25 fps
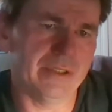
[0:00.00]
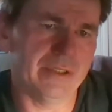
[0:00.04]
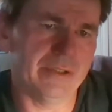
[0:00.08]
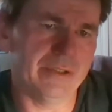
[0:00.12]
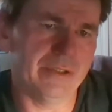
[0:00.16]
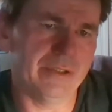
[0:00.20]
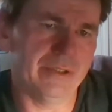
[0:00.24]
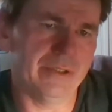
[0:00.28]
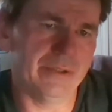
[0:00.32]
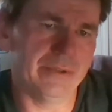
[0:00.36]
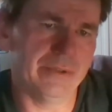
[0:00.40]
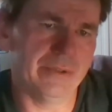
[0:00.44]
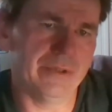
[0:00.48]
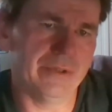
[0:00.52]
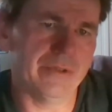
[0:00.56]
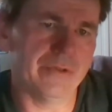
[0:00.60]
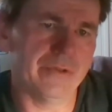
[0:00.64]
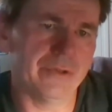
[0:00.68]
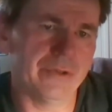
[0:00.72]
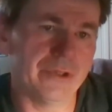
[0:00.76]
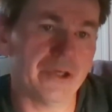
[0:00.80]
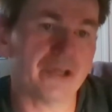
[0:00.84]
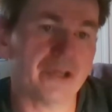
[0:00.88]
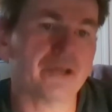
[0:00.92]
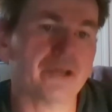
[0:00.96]
You know,
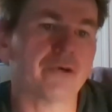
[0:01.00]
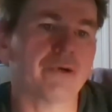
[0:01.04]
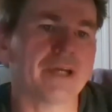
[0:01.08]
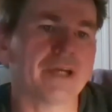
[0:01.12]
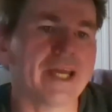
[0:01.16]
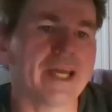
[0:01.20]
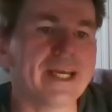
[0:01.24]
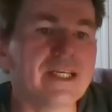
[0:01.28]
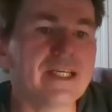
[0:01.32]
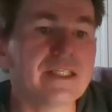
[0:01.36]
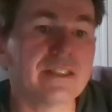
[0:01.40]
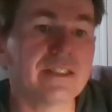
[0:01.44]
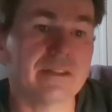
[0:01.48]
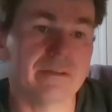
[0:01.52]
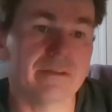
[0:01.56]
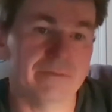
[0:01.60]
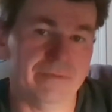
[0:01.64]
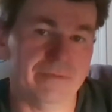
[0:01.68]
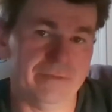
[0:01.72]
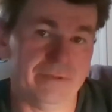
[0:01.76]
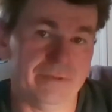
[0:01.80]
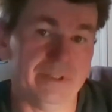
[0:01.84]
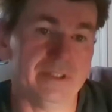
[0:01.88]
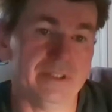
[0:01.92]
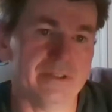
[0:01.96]
the creative
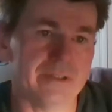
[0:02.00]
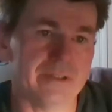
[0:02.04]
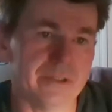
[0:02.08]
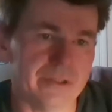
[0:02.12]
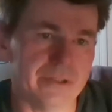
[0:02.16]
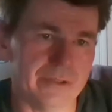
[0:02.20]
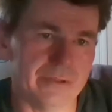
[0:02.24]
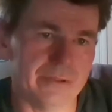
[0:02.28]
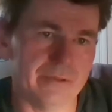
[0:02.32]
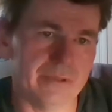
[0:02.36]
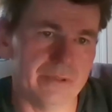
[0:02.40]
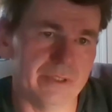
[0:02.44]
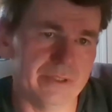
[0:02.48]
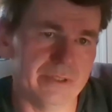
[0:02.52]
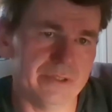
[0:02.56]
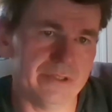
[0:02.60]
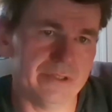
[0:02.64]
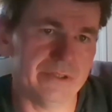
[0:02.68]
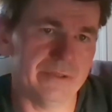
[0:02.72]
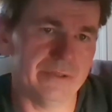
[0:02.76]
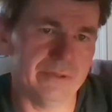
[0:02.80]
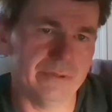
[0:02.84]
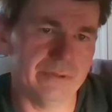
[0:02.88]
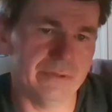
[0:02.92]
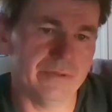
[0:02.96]
thing to do is
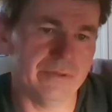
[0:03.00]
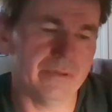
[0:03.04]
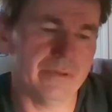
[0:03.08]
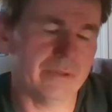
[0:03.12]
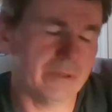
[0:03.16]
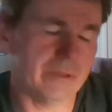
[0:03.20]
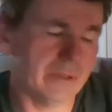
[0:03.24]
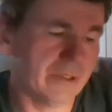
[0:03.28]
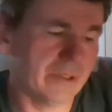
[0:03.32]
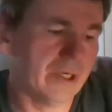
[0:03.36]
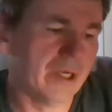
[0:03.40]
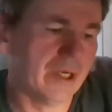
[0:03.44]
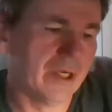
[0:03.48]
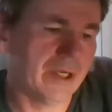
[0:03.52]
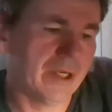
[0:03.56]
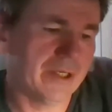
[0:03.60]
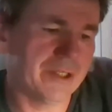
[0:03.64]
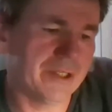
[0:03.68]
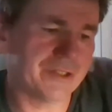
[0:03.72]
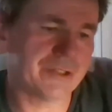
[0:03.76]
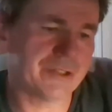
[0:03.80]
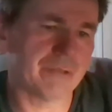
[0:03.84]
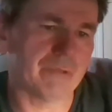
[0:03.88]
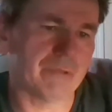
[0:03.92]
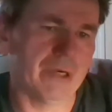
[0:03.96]
to
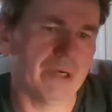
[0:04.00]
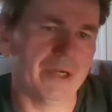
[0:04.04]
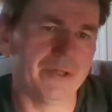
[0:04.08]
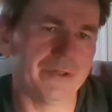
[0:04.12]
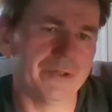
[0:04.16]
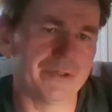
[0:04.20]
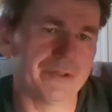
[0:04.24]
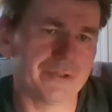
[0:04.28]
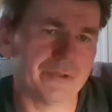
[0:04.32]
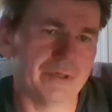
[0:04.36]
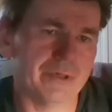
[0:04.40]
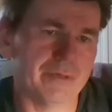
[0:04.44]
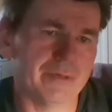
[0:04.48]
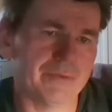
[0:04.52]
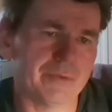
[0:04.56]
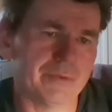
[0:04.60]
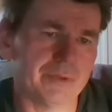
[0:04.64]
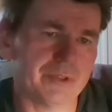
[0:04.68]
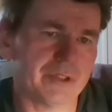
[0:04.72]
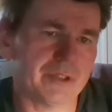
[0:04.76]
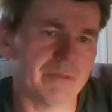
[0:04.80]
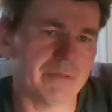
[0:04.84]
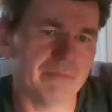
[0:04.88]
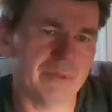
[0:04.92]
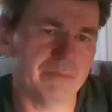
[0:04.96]
write the script
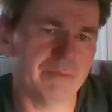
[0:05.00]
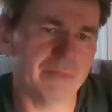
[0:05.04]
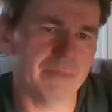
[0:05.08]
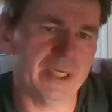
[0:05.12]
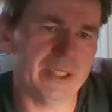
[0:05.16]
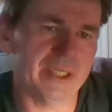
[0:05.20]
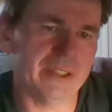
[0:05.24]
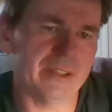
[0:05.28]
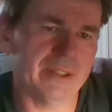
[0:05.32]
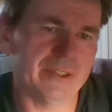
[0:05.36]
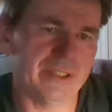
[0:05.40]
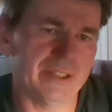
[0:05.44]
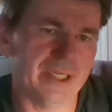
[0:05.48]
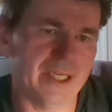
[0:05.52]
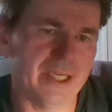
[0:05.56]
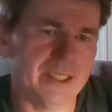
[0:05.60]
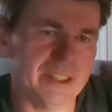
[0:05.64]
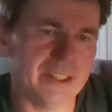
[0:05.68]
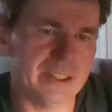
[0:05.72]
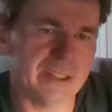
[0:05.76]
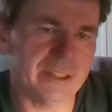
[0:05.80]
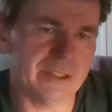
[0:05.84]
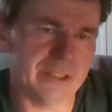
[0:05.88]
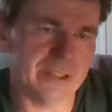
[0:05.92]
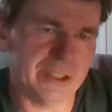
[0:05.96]
which can be made under
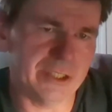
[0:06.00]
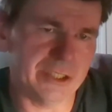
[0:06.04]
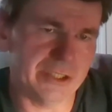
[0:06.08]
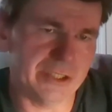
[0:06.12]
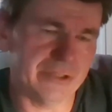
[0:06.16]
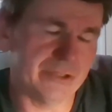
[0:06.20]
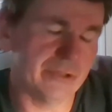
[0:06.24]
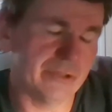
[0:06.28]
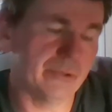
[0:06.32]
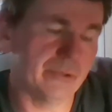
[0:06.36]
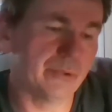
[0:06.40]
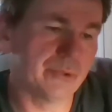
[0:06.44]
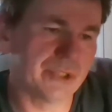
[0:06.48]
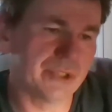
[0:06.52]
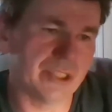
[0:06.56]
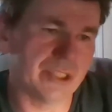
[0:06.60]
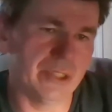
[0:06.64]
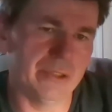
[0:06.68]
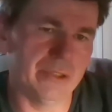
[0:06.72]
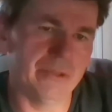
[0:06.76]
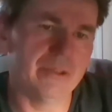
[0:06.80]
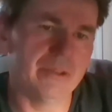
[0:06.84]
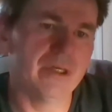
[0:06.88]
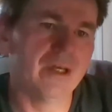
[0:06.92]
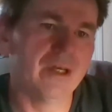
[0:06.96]
any conditions, and
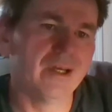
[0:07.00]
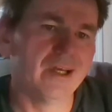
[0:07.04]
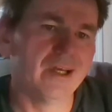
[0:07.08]
also